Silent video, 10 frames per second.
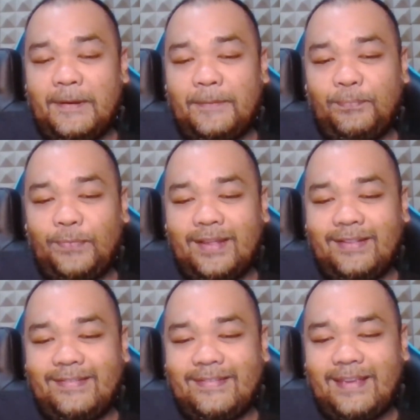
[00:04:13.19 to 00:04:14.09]
Um,
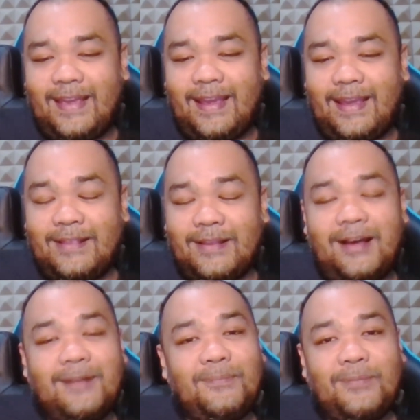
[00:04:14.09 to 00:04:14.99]
it's a
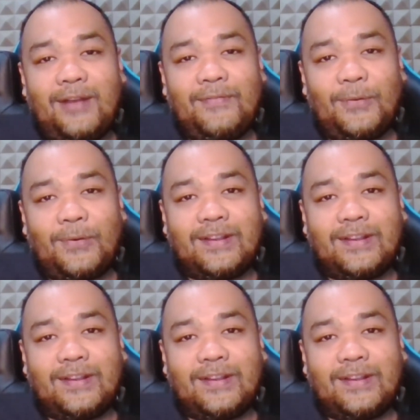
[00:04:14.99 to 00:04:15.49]
non-profit